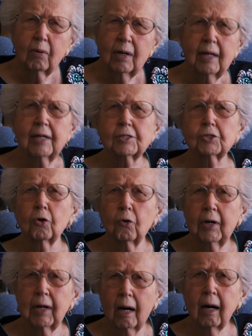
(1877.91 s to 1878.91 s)
what is
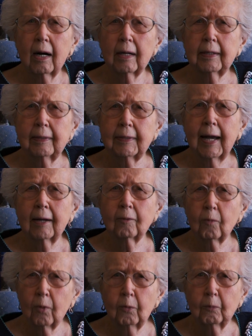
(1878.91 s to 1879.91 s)
going on in that
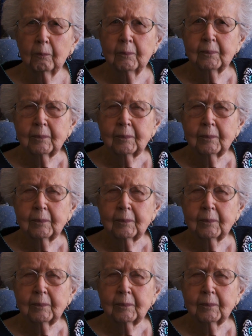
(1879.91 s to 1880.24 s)
room?